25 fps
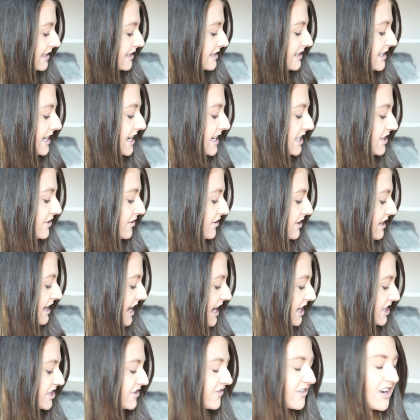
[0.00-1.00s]
teeter on the
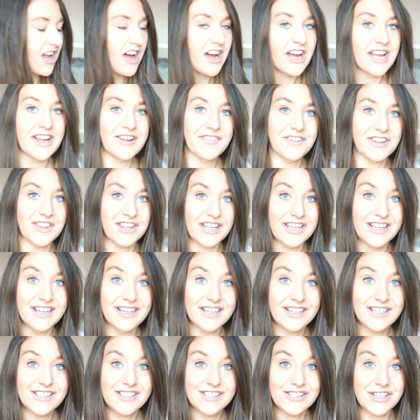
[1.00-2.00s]
edge of life, I
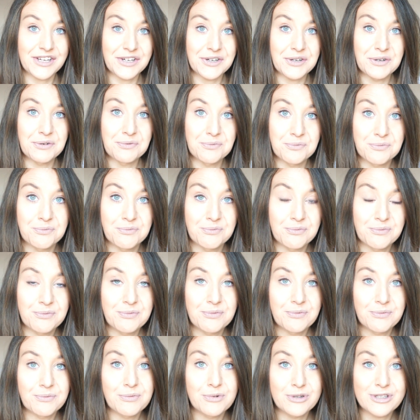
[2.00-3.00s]
think, so
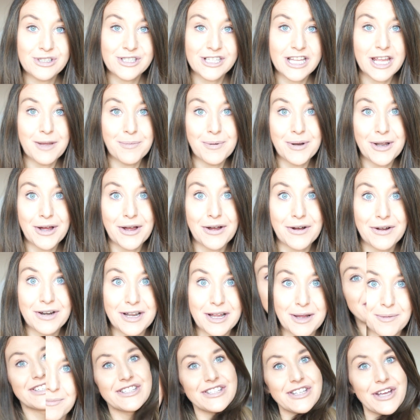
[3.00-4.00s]
we'll just keep an eye on
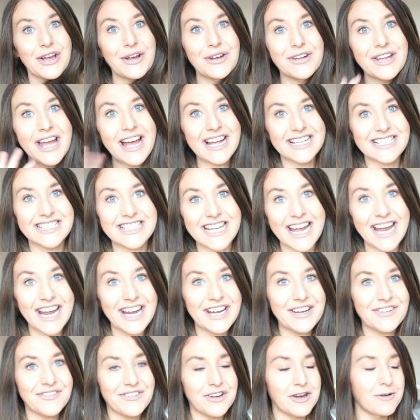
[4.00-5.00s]
him. So yeah,
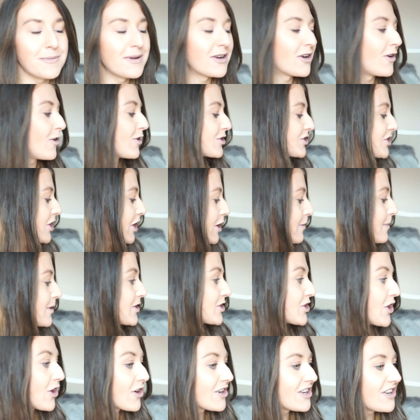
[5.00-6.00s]
today filming
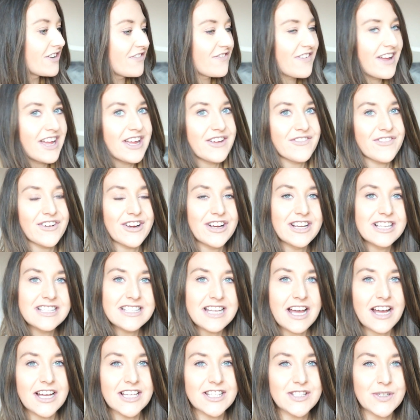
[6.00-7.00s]
October toddler favourites.
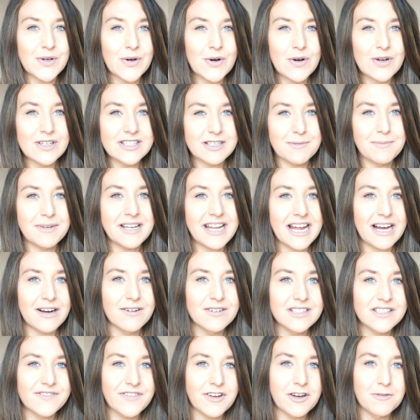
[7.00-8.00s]
I saw somebody
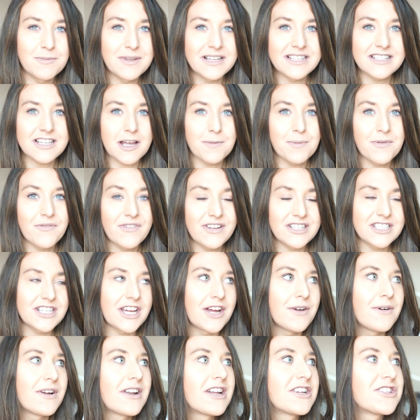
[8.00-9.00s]
else film this type of video
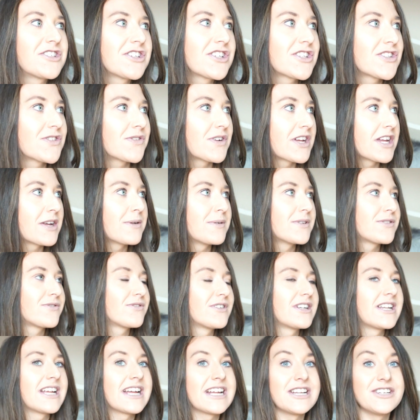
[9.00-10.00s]
and I just thought it was
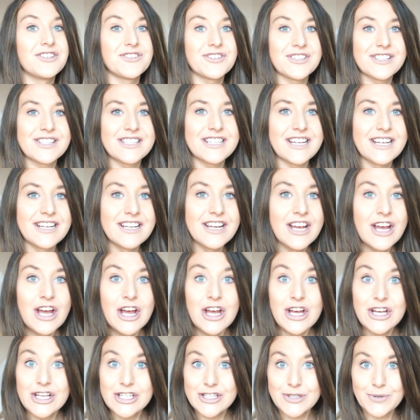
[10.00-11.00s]
really interesting,
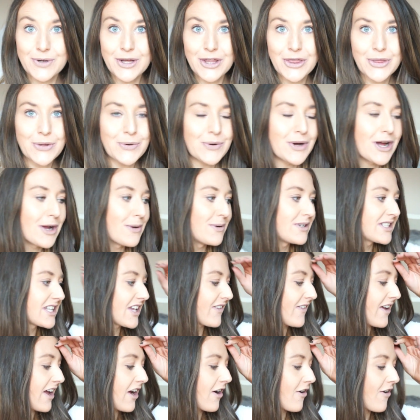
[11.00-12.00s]
so I thought I would
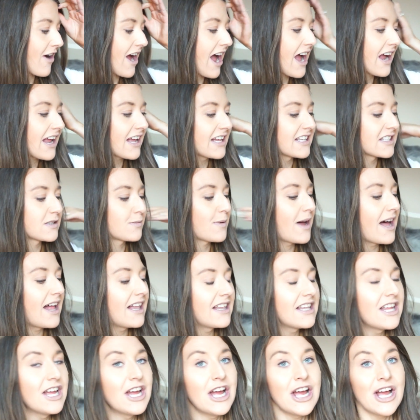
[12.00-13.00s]
give it a crack as
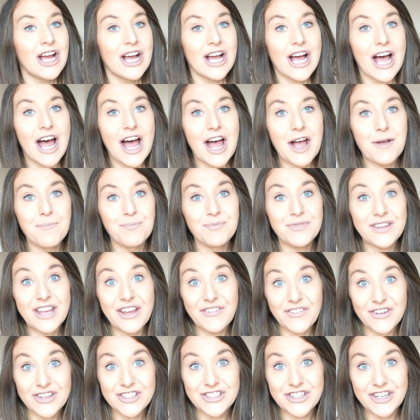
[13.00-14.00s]
well.
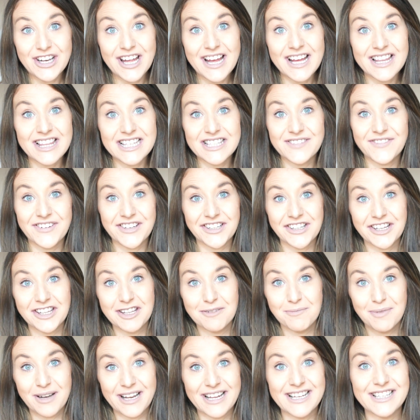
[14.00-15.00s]
If you do like this video,
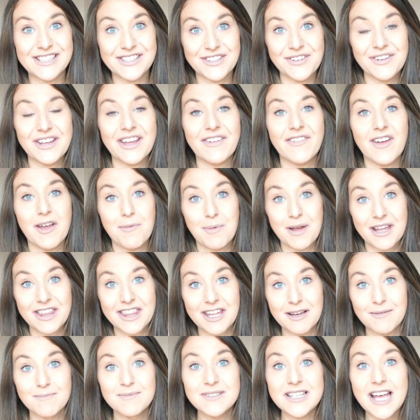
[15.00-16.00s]
then please do give it a big
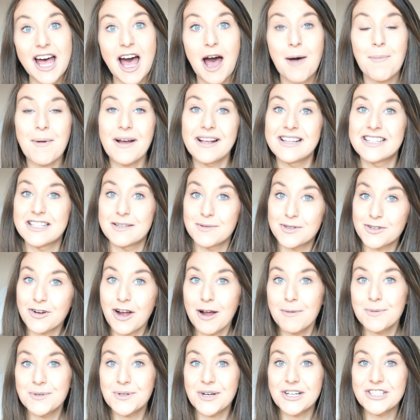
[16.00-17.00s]
thumbs up and
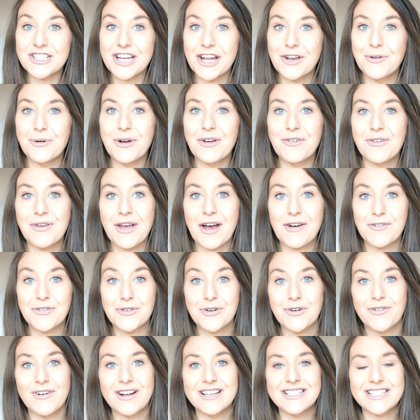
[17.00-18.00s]
subscribe to our channel if you
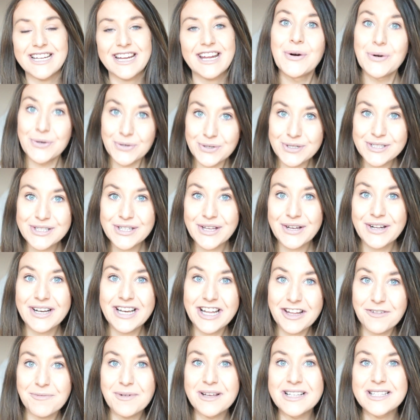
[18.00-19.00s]
haven't already. Also,
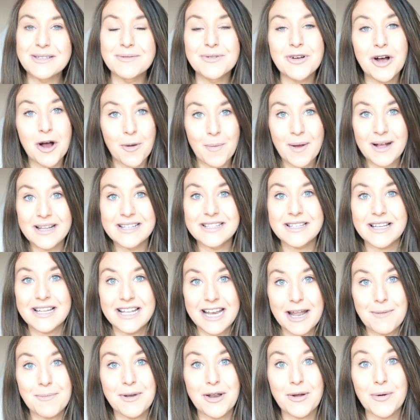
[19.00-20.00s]
leave me some comments
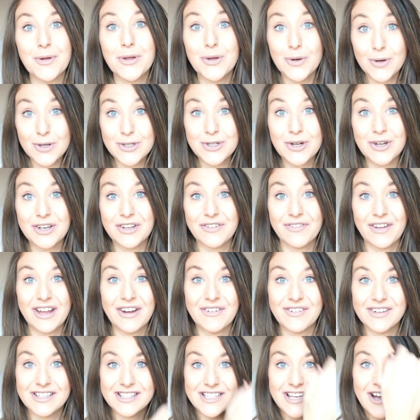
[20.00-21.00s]
and let me know what your toddler
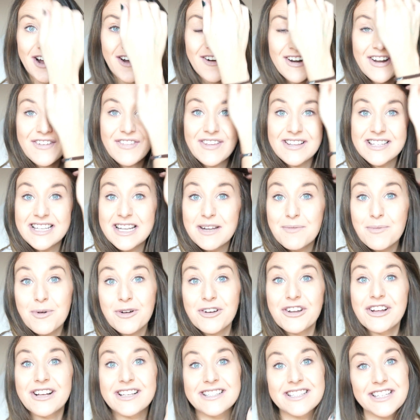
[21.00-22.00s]
favourites are and if there's any
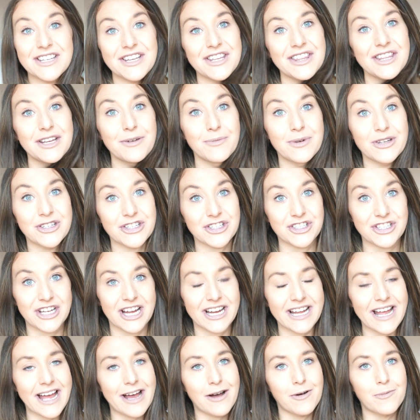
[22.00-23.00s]
products that you think we should
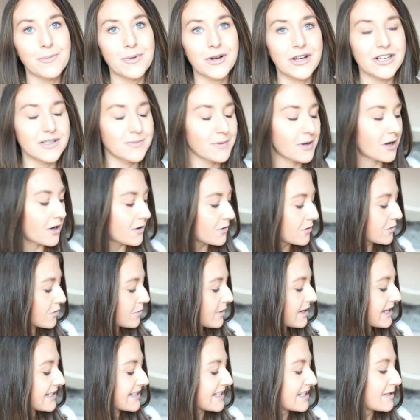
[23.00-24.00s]
check out, because we are
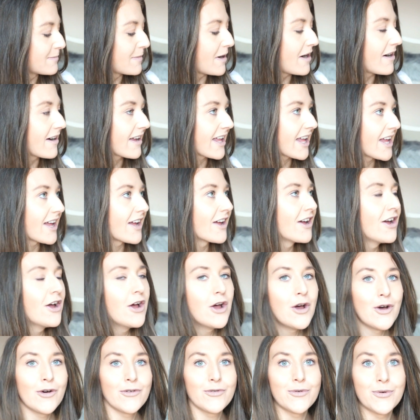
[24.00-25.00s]
always in the market
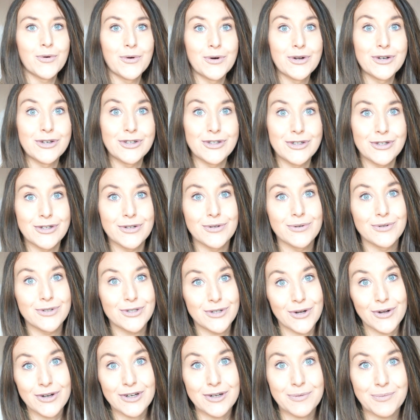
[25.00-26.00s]
for new
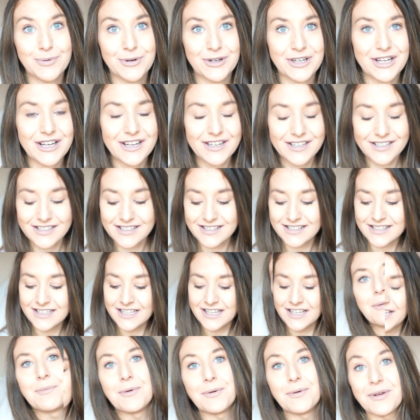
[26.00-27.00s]
toddler products.
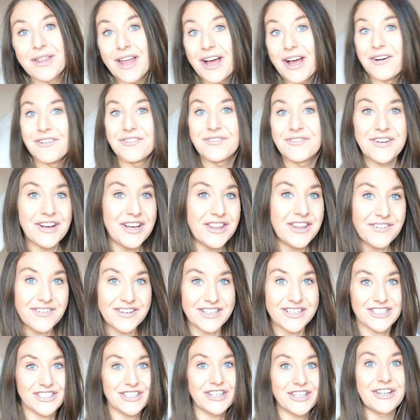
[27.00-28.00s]
But without
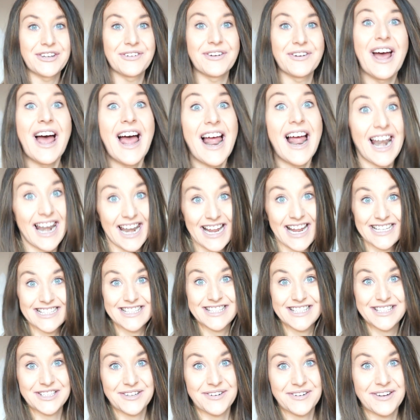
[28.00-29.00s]
further ado,
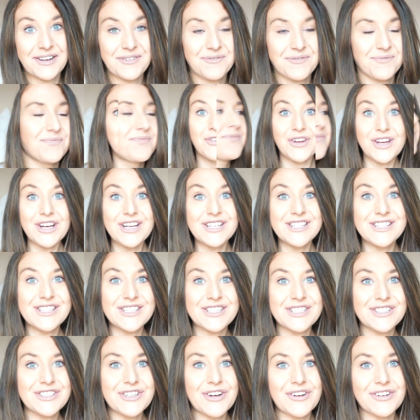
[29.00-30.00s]
let's do it.
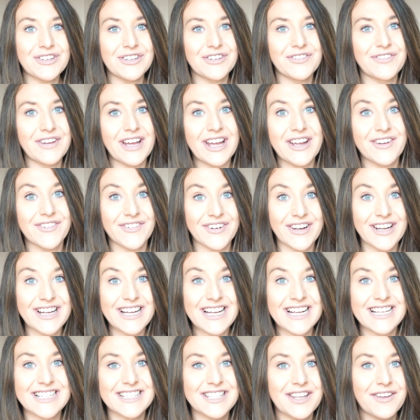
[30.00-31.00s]
First toddler favourite
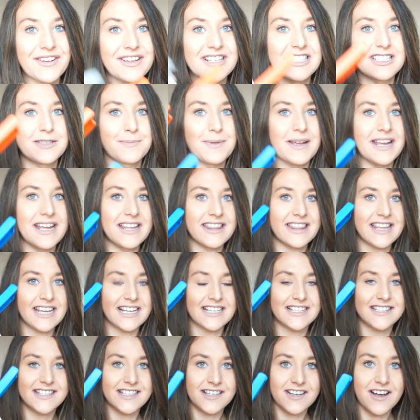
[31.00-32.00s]
is going to be
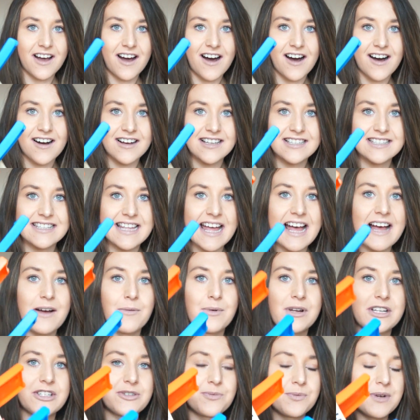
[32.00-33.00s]
this car set,
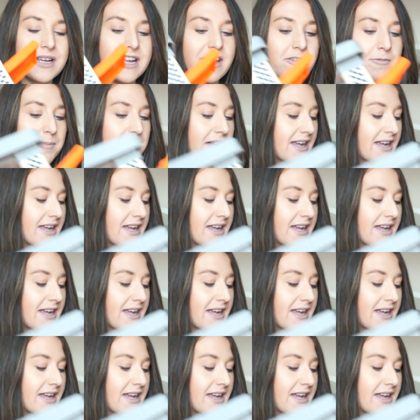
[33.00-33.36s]
which we have